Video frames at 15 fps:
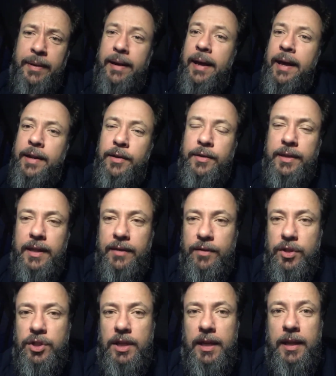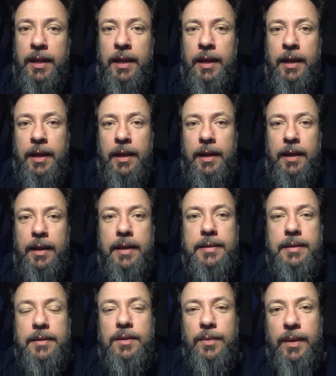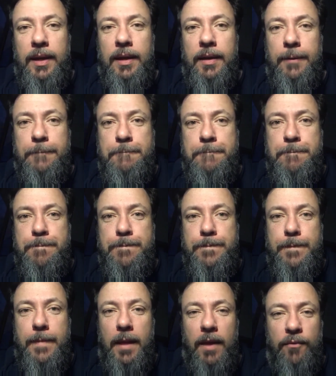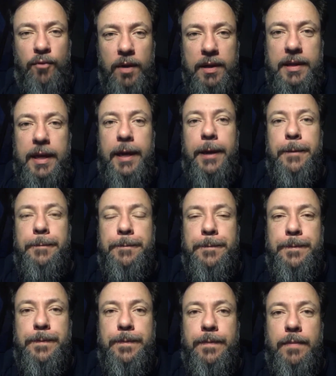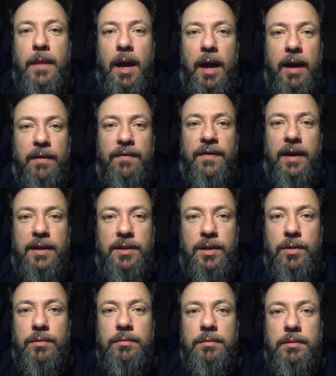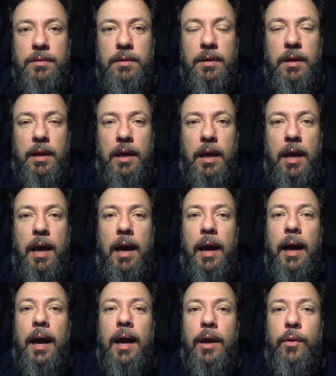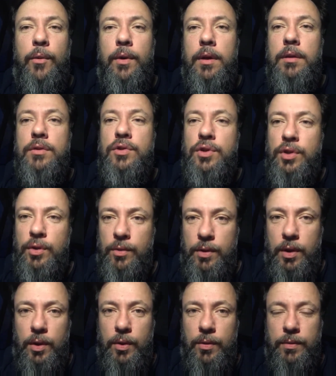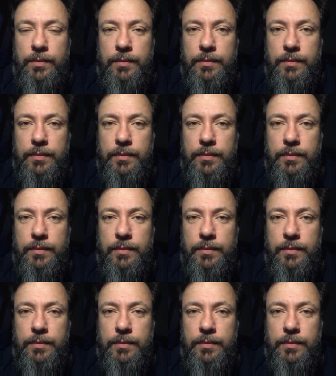I don't give a shit. Listen to me. If one day I find you, I will shoot you.